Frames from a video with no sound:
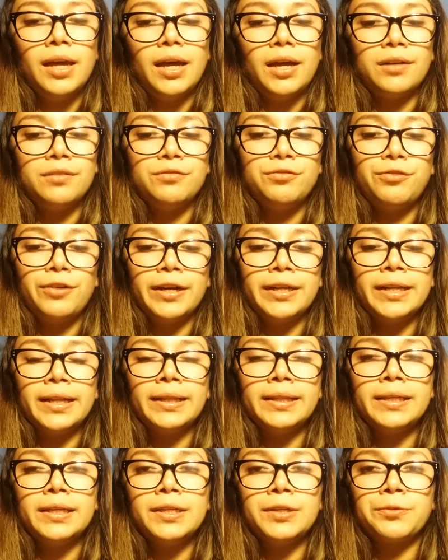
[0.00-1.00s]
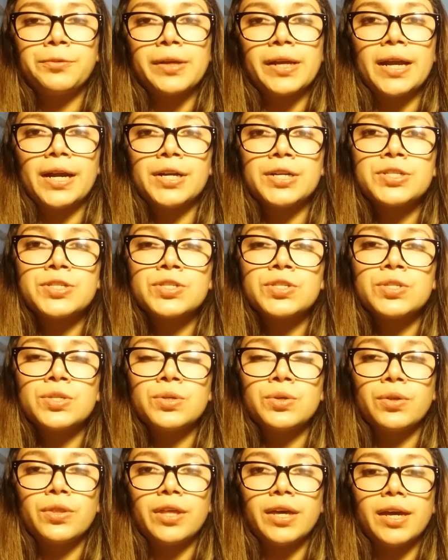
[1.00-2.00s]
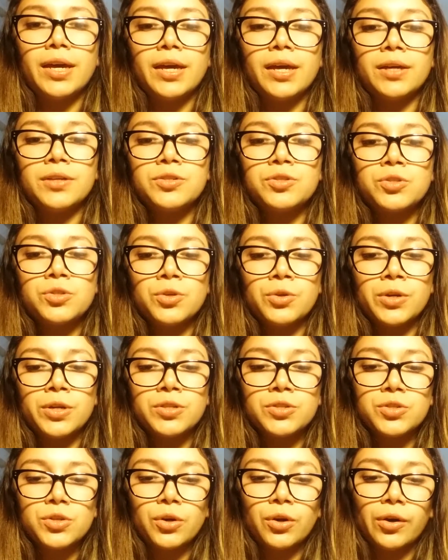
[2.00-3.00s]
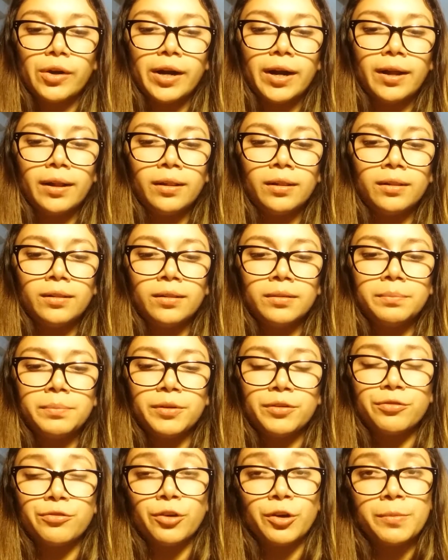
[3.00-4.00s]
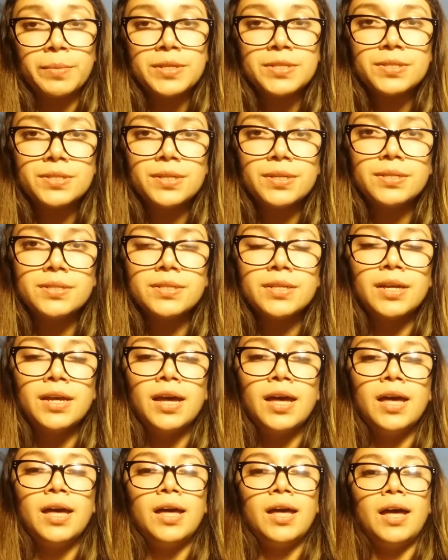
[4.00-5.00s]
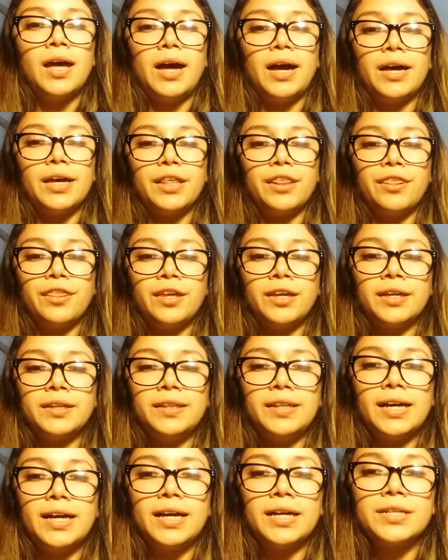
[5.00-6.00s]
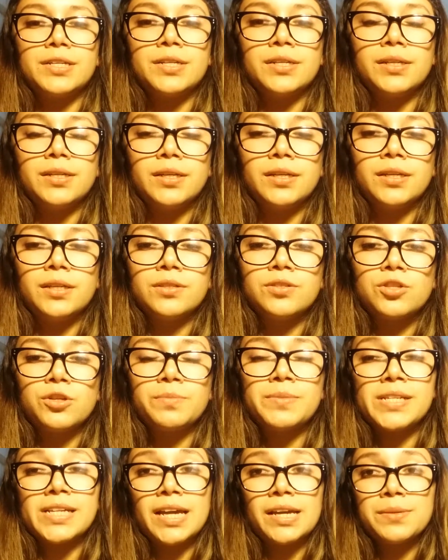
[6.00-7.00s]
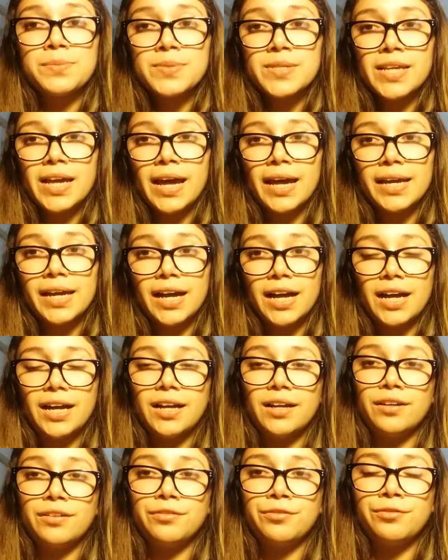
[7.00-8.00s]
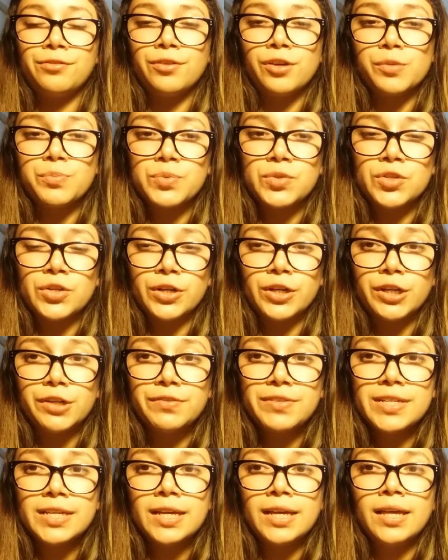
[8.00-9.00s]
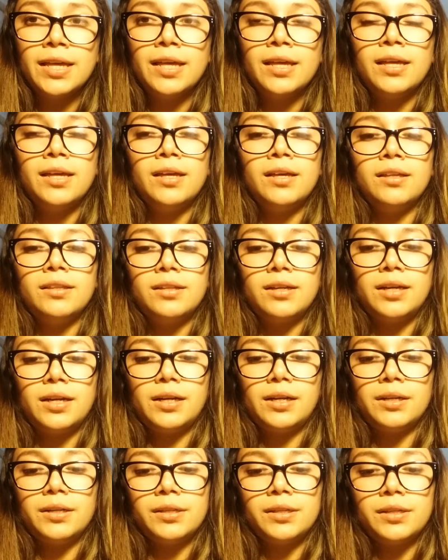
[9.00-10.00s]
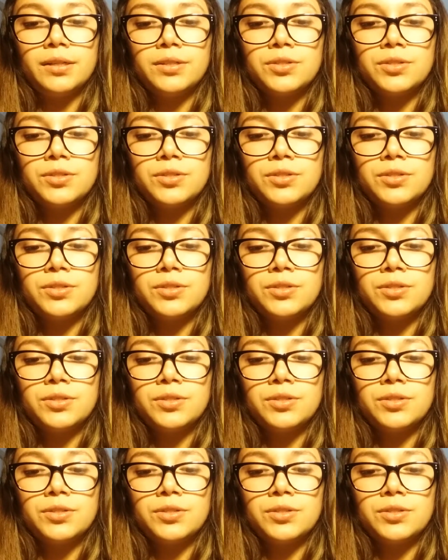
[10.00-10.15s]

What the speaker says: And finally, in regards to the students' oral performances, I think that sometimes I have observed that